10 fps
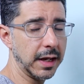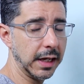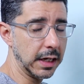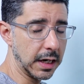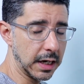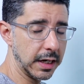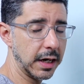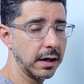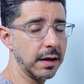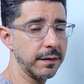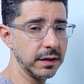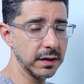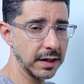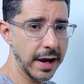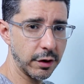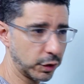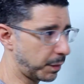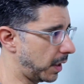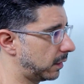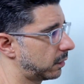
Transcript: getting clear if it's line or space.